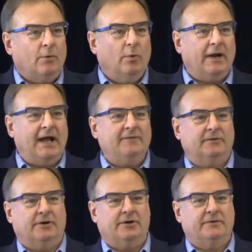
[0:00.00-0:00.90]
What I've
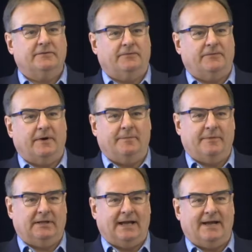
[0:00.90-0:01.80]
learned from
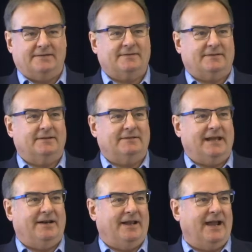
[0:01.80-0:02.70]
the last
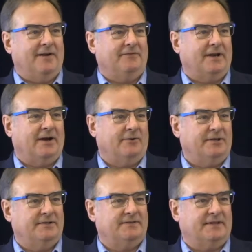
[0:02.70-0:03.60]
day and a half now
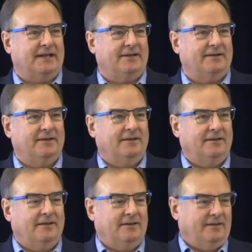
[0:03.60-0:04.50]
is that
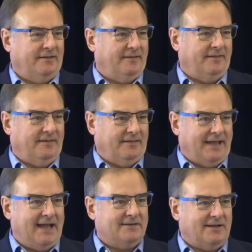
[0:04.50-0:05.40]

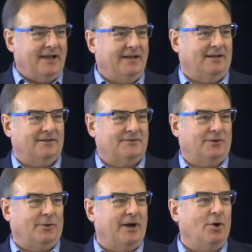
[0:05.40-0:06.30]
title is a
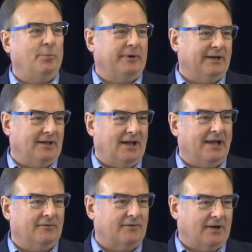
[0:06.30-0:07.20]
great opening
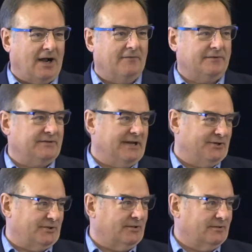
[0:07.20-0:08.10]
line for a
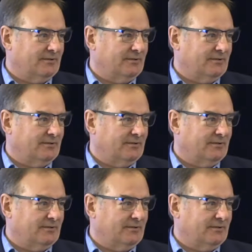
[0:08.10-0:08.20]
conversation.